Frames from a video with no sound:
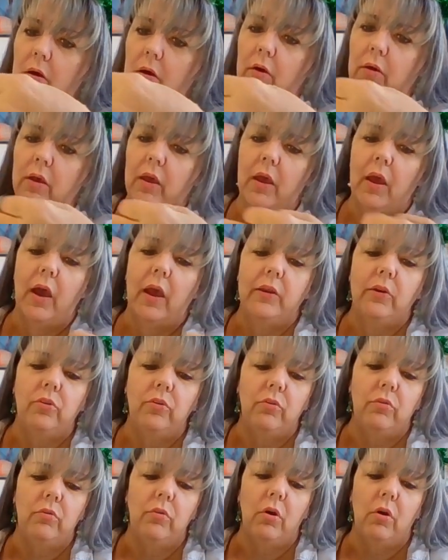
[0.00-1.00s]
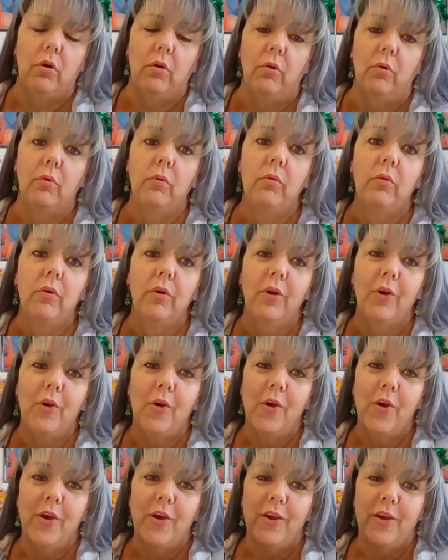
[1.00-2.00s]
Okay, I do know
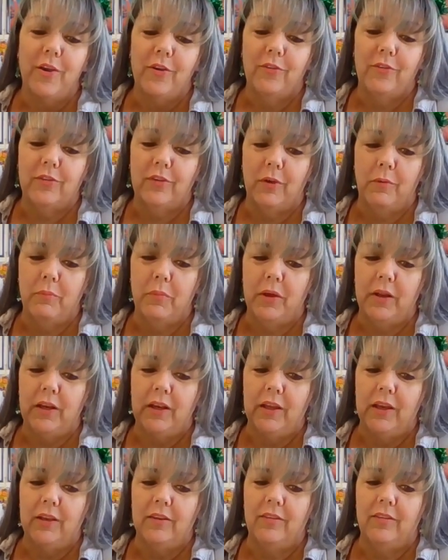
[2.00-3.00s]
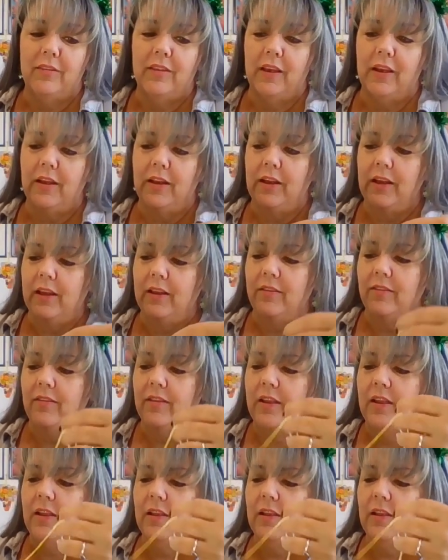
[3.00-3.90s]
somebody had said it's